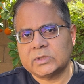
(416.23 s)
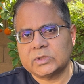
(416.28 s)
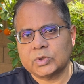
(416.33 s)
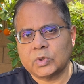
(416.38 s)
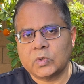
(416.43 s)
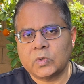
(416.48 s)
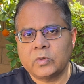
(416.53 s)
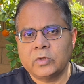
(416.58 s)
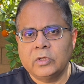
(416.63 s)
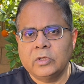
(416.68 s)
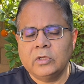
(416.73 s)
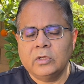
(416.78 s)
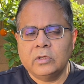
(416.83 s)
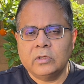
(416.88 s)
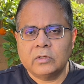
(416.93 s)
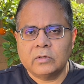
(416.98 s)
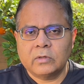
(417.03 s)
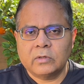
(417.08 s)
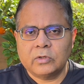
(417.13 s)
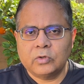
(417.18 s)
So
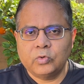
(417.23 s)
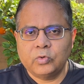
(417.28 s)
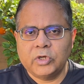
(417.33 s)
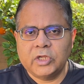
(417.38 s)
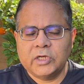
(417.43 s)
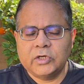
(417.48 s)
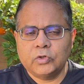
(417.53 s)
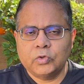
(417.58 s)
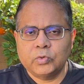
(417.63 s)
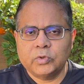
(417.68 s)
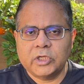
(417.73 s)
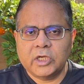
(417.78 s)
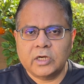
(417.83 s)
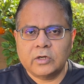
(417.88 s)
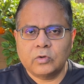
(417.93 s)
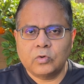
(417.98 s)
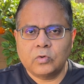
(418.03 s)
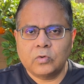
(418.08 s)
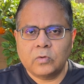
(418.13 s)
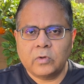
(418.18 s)
you need to
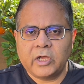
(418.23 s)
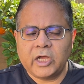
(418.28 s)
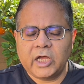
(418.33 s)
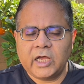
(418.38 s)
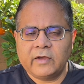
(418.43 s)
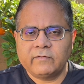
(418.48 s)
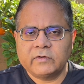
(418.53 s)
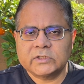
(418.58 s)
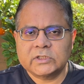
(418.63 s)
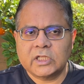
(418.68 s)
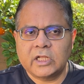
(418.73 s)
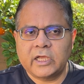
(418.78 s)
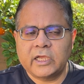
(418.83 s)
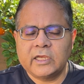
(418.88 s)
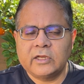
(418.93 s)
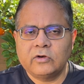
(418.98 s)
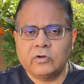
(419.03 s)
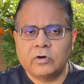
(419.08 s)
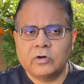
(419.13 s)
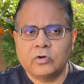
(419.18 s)
then have a
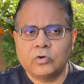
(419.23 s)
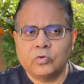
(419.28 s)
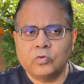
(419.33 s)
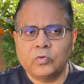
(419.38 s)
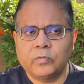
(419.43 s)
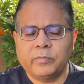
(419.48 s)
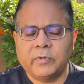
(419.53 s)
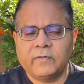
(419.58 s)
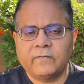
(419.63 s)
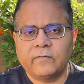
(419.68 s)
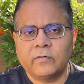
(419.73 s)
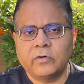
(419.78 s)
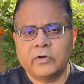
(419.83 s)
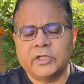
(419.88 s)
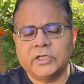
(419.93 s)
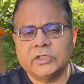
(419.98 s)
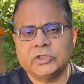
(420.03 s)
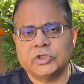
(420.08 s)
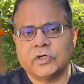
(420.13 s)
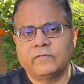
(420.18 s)
slide or two before
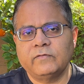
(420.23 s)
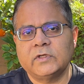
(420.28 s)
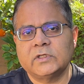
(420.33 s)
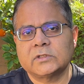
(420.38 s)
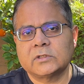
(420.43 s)
each of these